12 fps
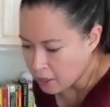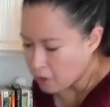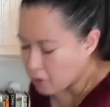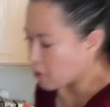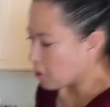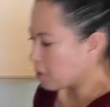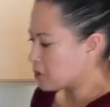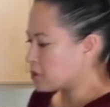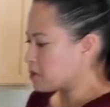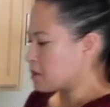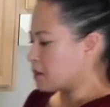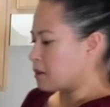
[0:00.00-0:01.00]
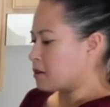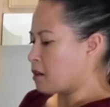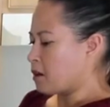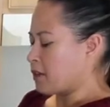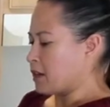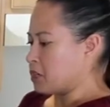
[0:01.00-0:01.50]
or we'll just
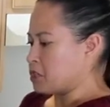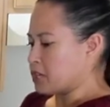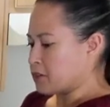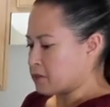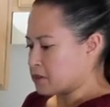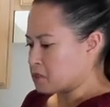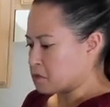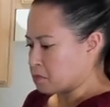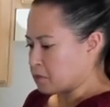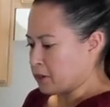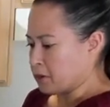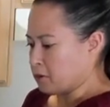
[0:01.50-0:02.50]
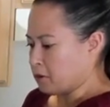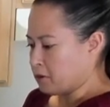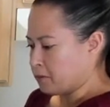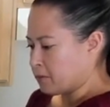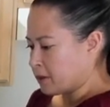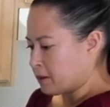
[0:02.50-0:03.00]
call that a generous sprinkle.
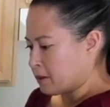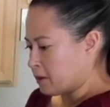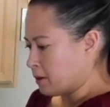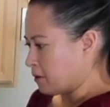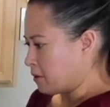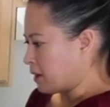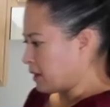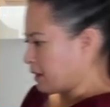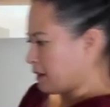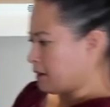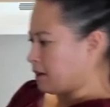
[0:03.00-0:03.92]
Okay,